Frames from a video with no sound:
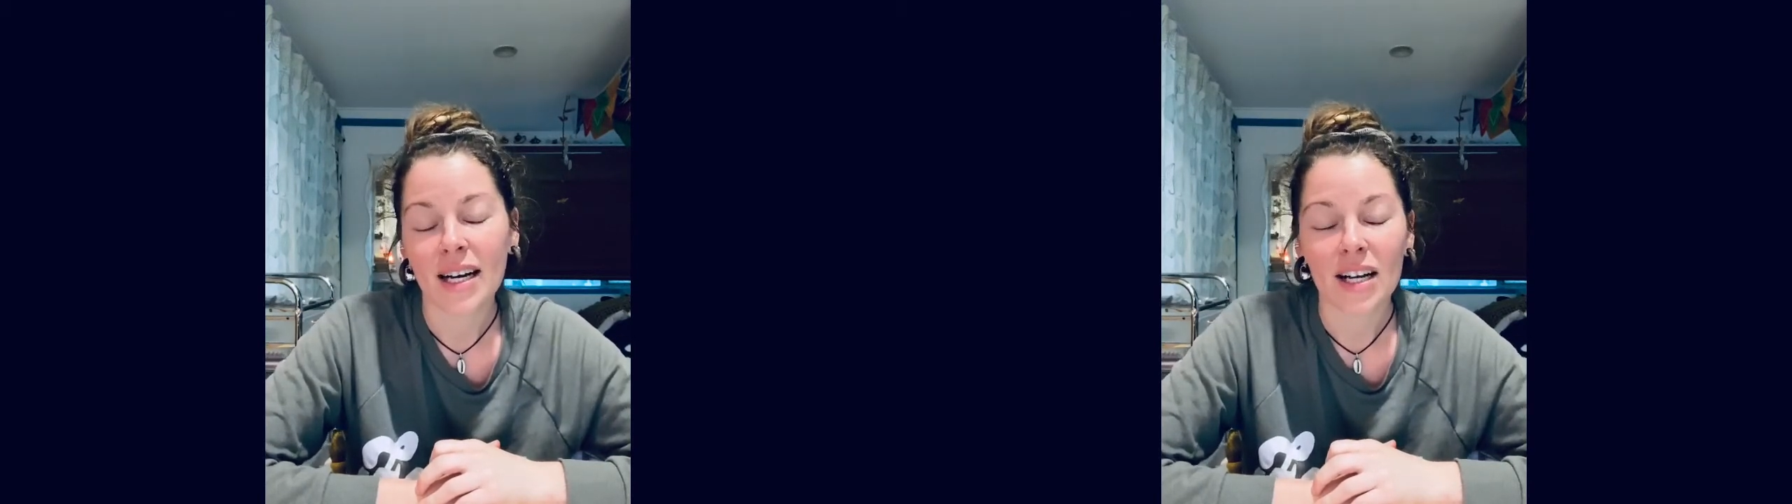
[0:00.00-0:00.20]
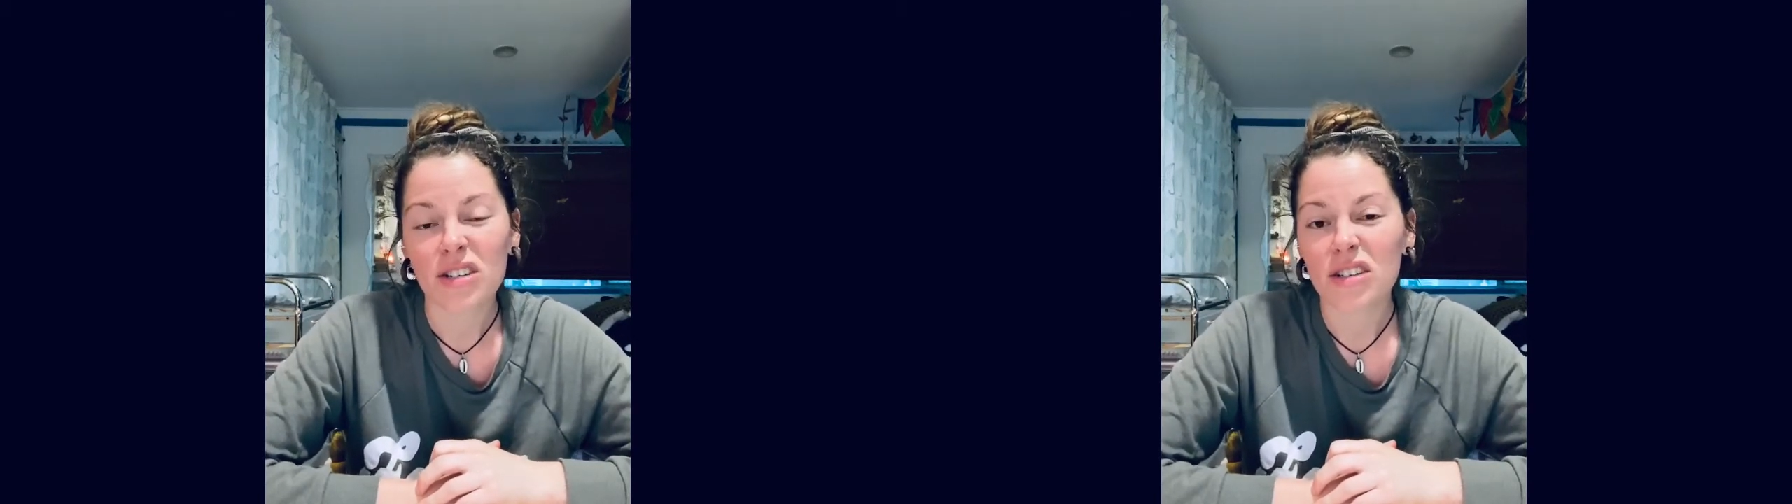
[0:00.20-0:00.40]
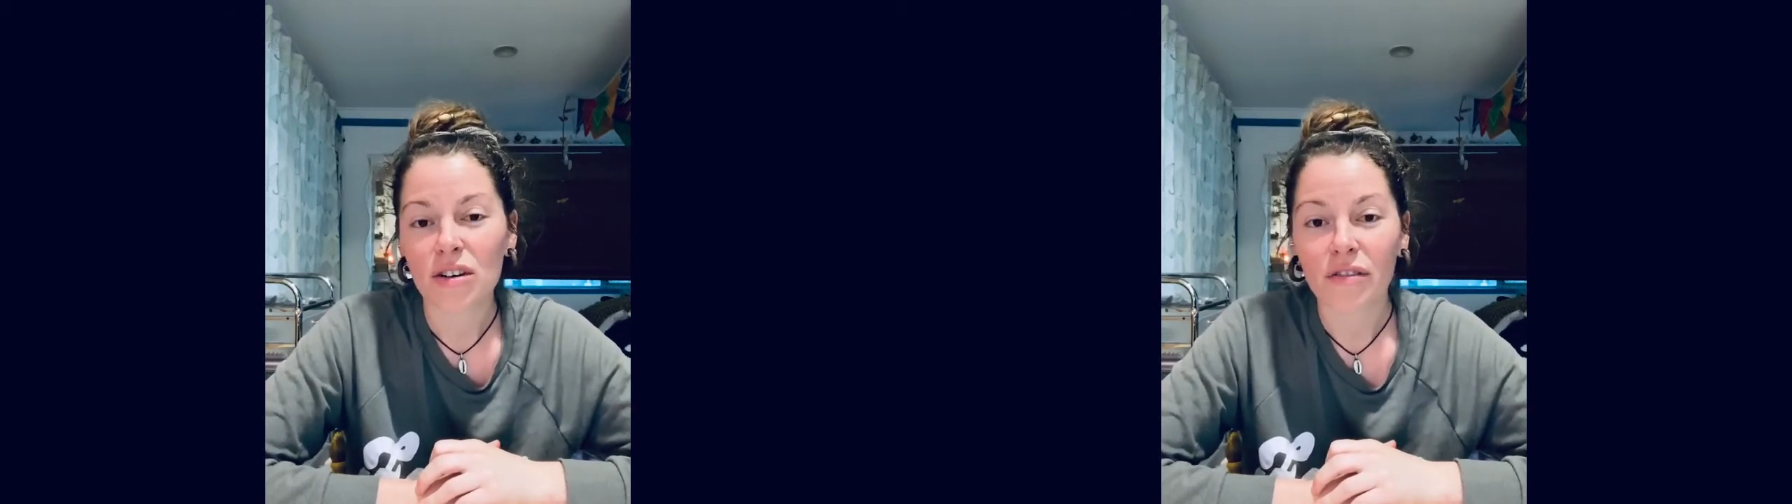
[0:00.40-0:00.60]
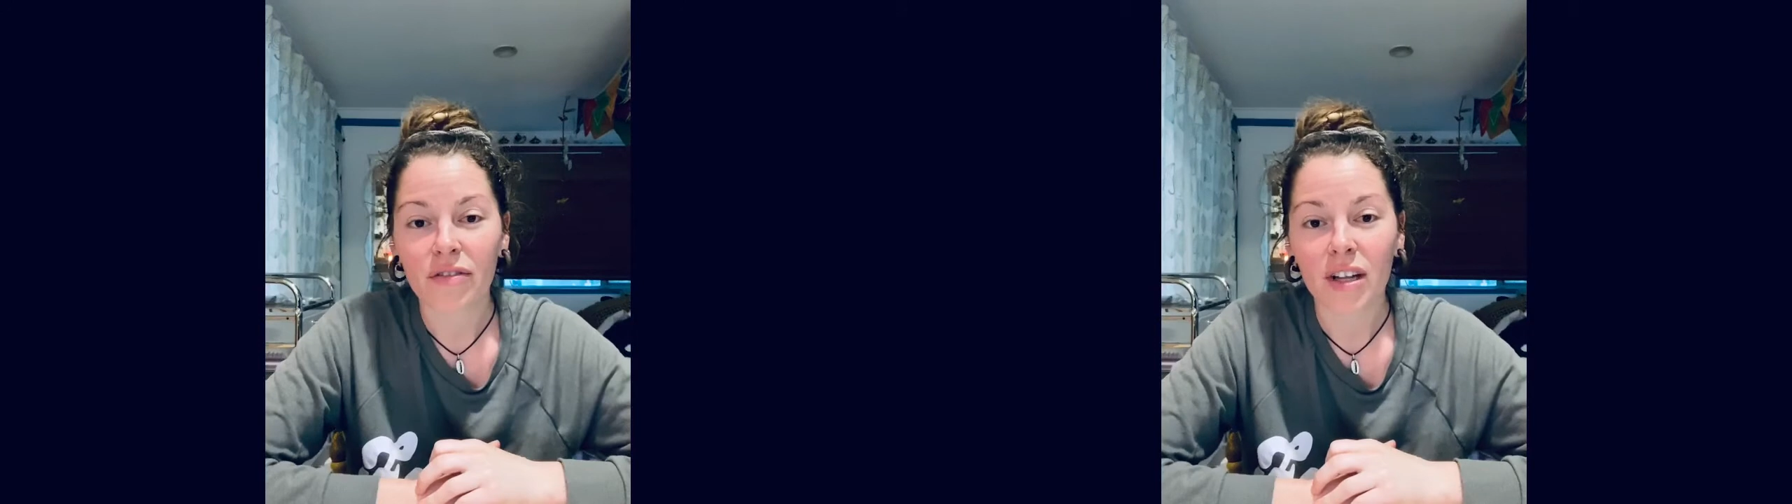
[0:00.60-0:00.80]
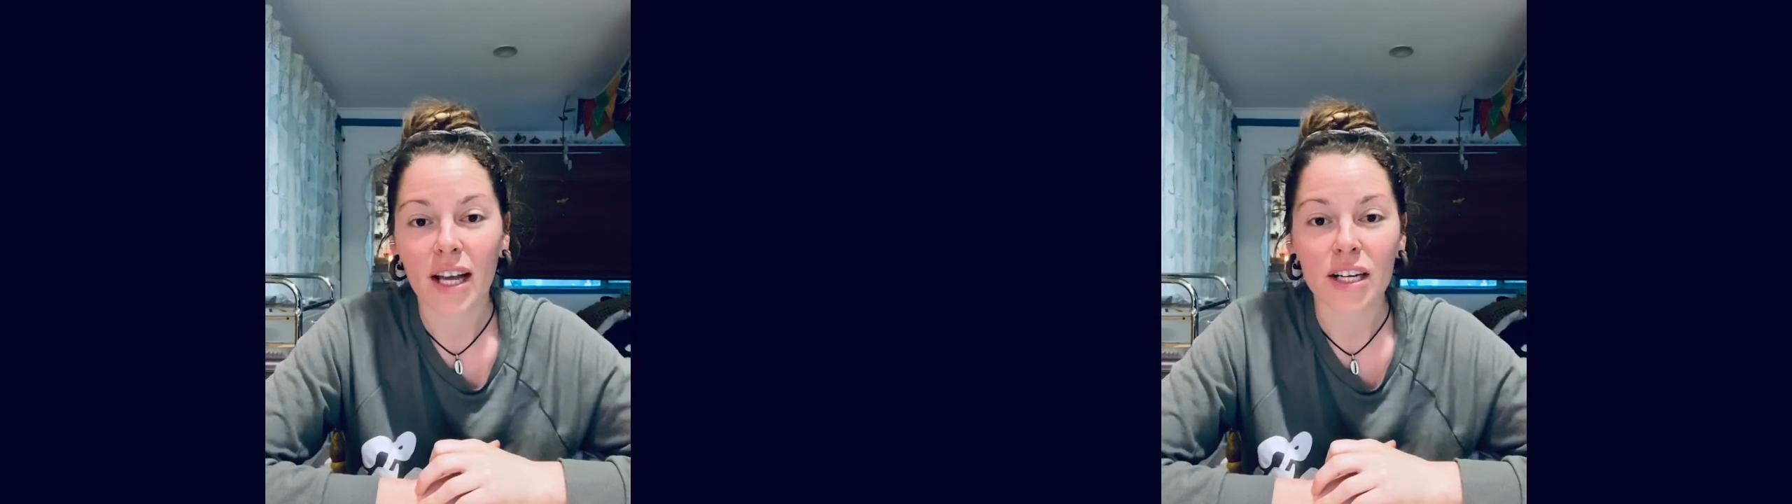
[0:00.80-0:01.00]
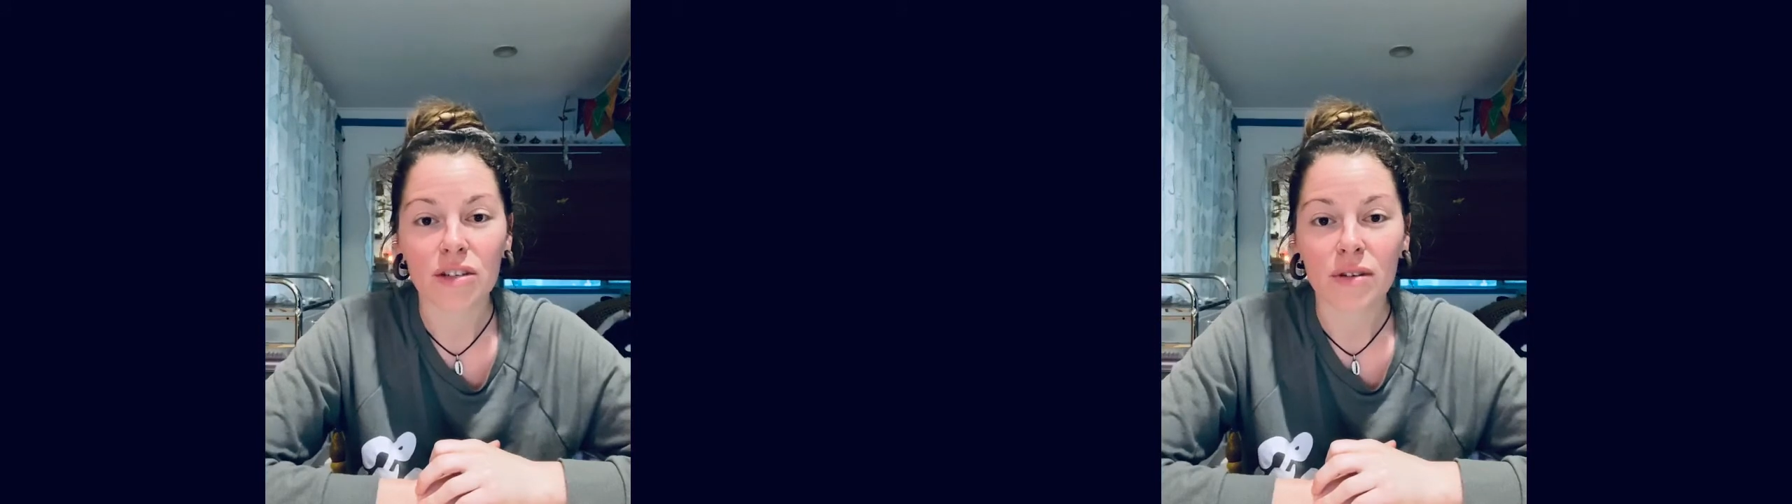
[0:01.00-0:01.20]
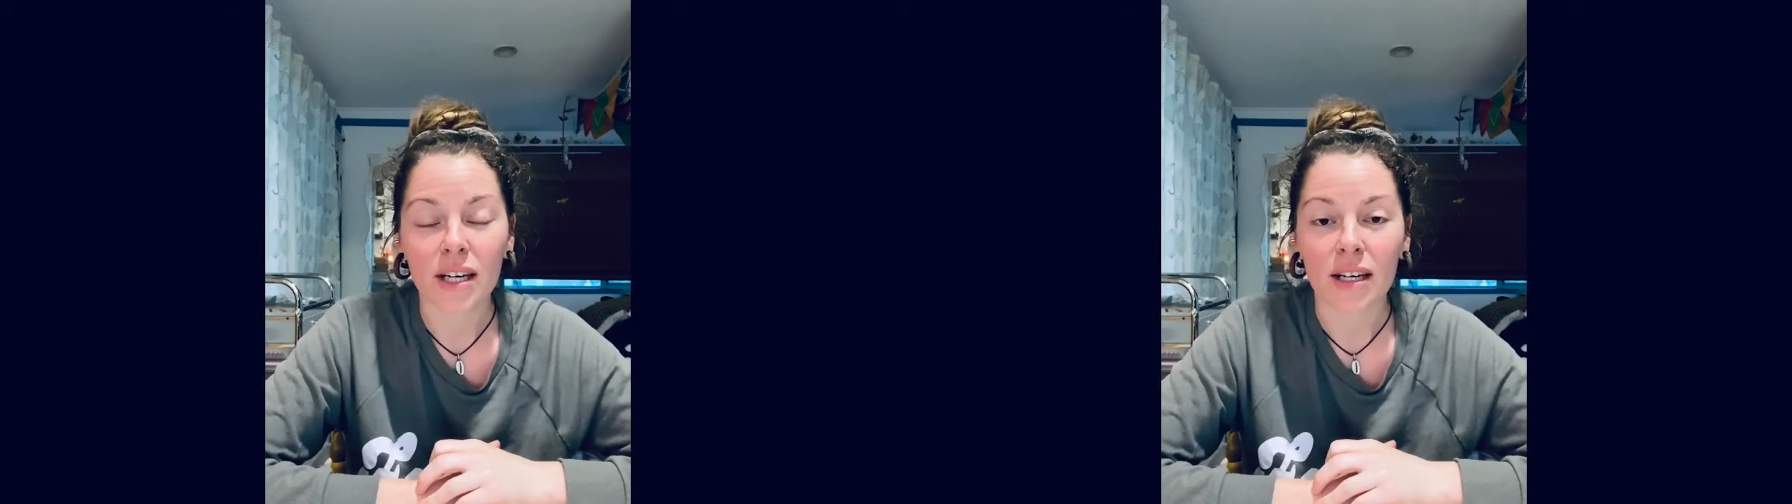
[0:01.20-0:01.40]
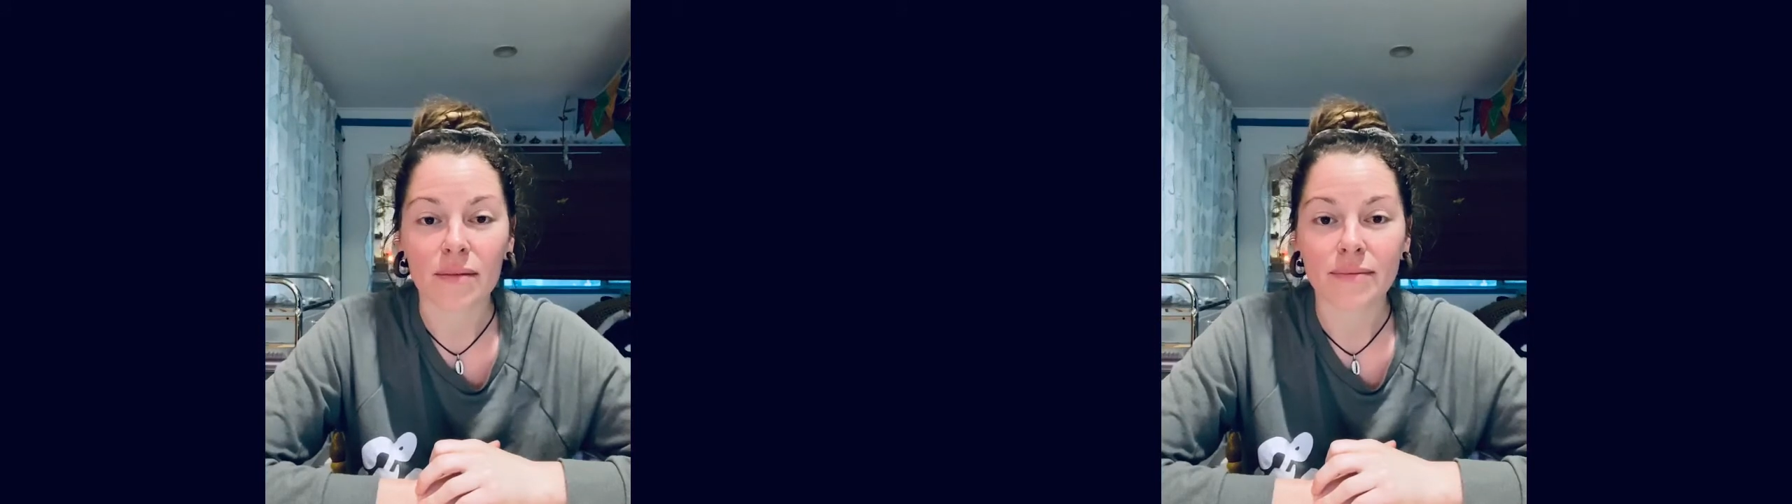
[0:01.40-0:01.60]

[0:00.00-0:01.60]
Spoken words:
just don't feel like doing it.